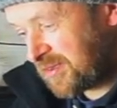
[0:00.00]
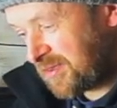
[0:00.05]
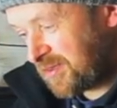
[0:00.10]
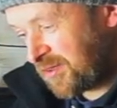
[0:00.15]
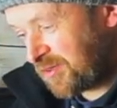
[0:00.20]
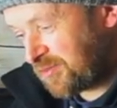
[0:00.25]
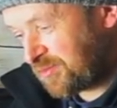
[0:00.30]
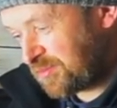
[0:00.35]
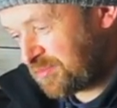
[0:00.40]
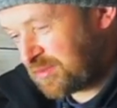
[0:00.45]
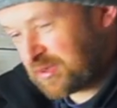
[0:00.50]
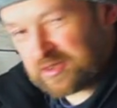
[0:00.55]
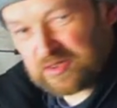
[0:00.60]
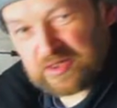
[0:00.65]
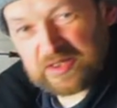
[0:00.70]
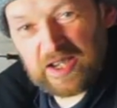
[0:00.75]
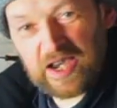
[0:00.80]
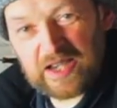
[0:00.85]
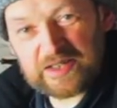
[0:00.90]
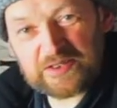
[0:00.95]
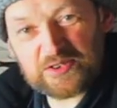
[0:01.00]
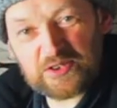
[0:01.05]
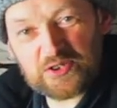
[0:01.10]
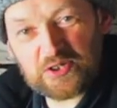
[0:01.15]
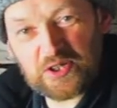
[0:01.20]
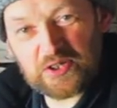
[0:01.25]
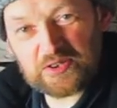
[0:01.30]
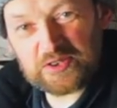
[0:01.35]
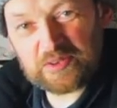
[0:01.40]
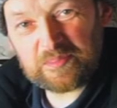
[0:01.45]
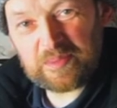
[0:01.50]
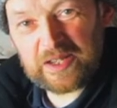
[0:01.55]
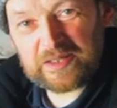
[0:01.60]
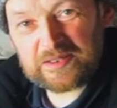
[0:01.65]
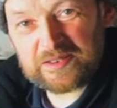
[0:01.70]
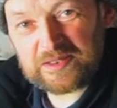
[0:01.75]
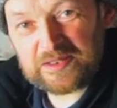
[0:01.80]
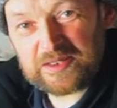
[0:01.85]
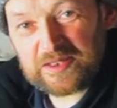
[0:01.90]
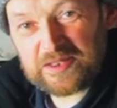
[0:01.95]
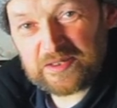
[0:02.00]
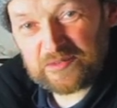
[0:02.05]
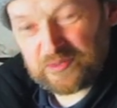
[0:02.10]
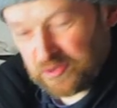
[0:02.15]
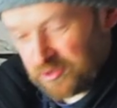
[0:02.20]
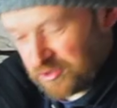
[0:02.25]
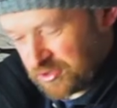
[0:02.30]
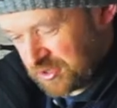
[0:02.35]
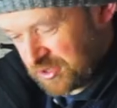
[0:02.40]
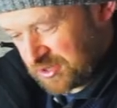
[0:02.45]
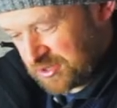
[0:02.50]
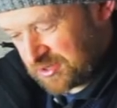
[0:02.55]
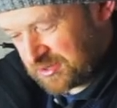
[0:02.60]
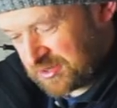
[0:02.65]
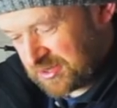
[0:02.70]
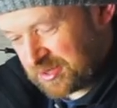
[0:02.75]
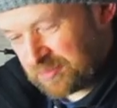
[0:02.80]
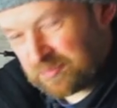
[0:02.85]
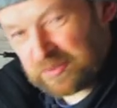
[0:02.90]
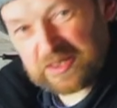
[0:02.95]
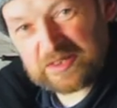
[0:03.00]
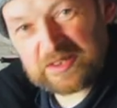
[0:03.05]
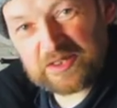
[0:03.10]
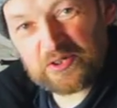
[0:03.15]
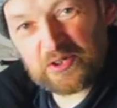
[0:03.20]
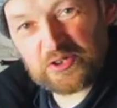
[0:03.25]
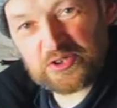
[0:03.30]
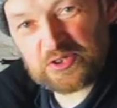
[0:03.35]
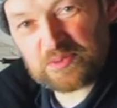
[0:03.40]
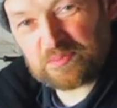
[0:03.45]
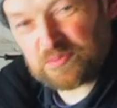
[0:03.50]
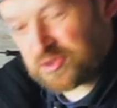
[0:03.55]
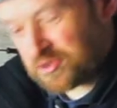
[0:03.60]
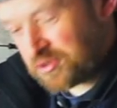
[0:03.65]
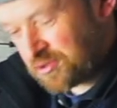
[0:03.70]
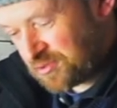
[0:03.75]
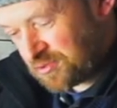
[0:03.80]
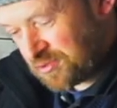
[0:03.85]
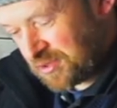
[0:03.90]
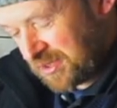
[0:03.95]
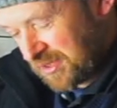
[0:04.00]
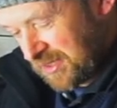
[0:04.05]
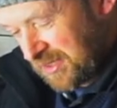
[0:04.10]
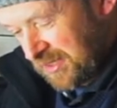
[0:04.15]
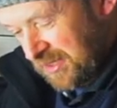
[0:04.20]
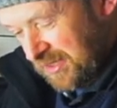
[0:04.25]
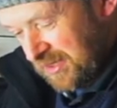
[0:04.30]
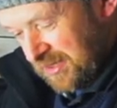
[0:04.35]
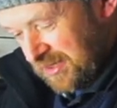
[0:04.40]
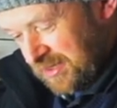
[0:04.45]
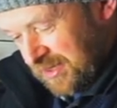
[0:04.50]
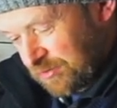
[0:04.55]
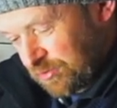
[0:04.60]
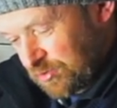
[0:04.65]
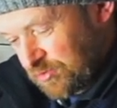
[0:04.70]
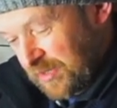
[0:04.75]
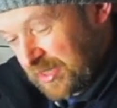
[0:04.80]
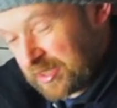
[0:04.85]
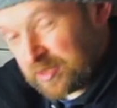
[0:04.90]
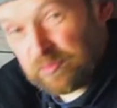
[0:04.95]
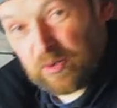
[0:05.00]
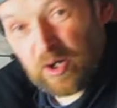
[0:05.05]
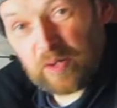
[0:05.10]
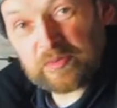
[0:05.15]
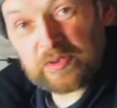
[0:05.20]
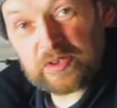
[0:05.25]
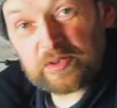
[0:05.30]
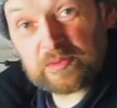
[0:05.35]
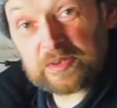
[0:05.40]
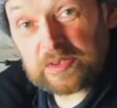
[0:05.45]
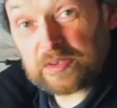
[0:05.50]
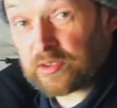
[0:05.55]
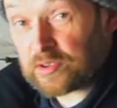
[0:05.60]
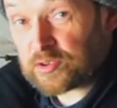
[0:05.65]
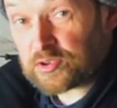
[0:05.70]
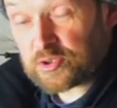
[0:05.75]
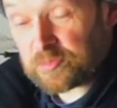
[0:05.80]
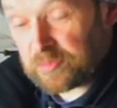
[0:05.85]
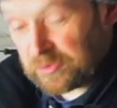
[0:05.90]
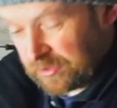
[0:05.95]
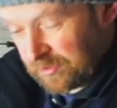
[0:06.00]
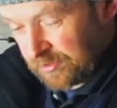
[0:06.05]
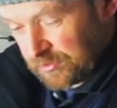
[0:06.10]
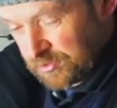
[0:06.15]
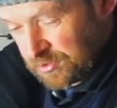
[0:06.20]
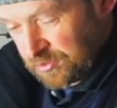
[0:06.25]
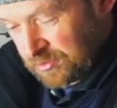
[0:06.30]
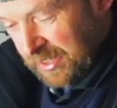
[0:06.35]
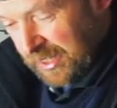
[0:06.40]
or would be regarded as contraband today, of course, because it didn't pay any customs due, that was very popular with the Dutch, but also